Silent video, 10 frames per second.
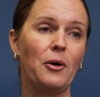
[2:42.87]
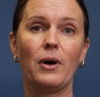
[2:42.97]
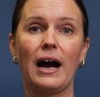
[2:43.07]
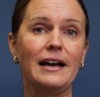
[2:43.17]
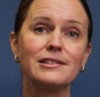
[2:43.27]

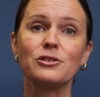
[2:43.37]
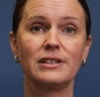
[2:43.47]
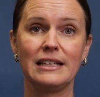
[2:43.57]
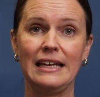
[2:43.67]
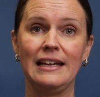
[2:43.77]
well, I
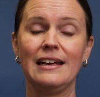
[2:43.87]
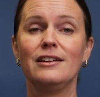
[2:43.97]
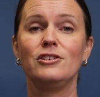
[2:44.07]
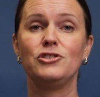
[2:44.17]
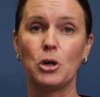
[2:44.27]
certainly
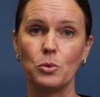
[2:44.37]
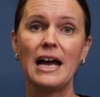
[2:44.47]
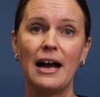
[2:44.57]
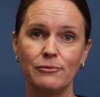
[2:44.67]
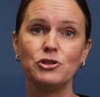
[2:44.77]

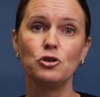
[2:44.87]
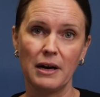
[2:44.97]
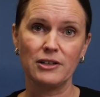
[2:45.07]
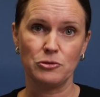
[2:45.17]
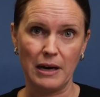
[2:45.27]
don't have too
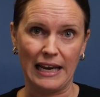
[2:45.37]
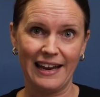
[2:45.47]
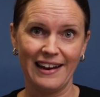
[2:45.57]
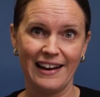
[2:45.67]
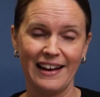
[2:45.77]
much
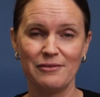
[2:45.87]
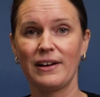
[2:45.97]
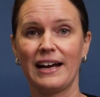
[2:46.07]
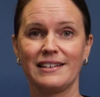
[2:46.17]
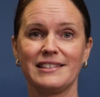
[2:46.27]
money in fact,